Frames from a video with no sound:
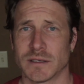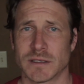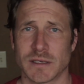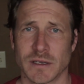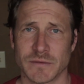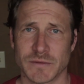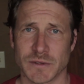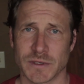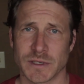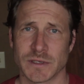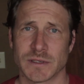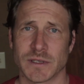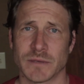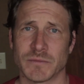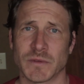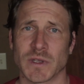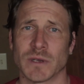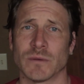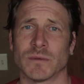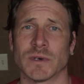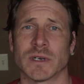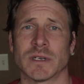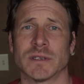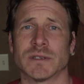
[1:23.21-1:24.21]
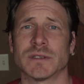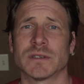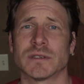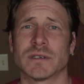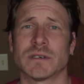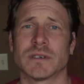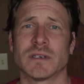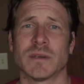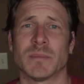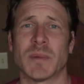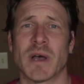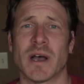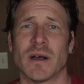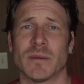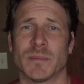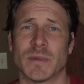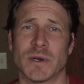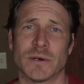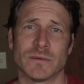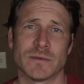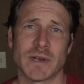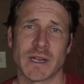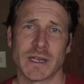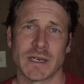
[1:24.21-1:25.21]
It's definitely something we're concerned about,
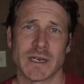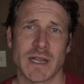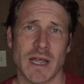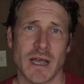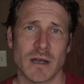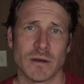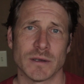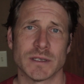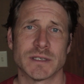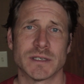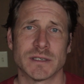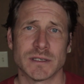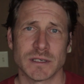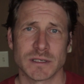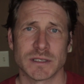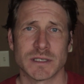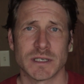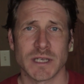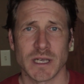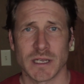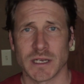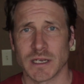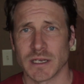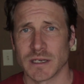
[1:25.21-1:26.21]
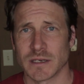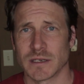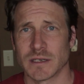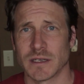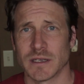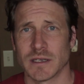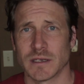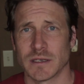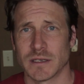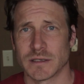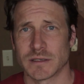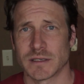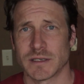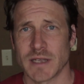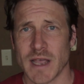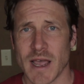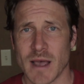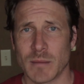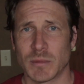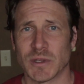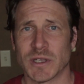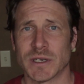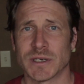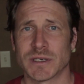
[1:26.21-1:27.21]
but right now it's just getting
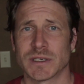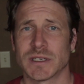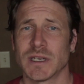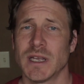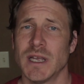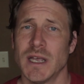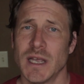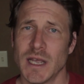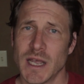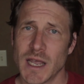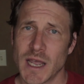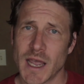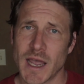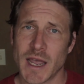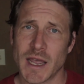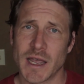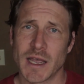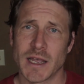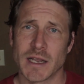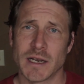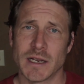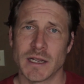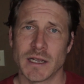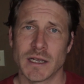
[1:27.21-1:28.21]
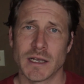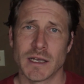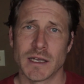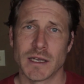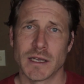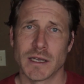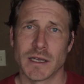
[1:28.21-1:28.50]
established and